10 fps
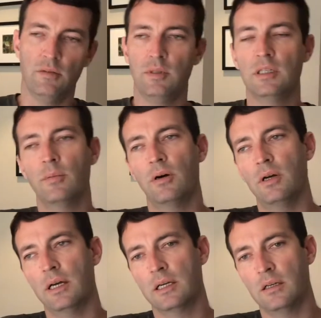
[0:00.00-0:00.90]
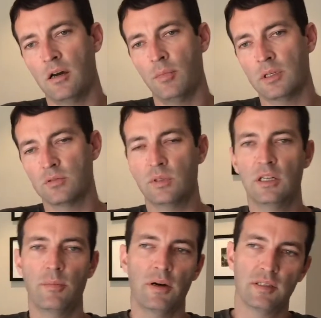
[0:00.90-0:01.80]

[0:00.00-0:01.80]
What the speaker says: reading about economics, reading about